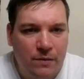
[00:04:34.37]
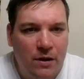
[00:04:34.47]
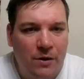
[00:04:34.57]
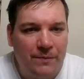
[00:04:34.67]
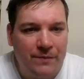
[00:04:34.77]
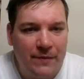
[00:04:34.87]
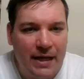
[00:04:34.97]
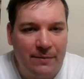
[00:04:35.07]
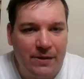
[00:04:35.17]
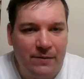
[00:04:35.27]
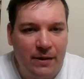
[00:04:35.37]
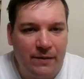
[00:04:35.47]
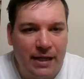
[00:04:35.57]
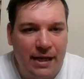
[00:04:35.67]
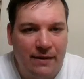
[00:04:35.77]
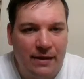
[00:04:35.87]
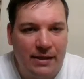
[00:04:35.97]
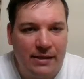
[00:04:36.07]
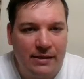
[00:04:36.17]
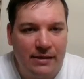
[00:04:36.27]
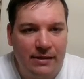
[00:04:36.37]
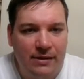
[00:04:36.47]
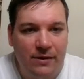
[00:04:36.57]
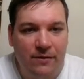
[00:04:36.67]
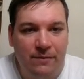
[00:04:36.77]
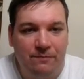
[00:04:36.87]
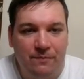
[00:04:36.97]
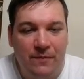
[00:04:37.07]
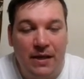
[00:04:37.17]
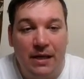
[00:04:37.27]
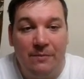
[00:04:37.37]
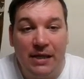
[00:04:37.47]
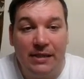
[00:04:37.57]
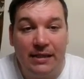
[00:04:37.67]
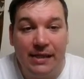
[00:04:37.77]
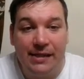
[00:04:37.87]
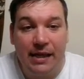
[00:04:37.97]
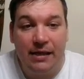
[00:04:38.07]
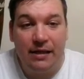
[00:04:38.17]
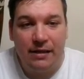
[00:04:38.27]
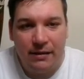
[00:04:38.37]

Oh yeah, because we already got this, and so it basically said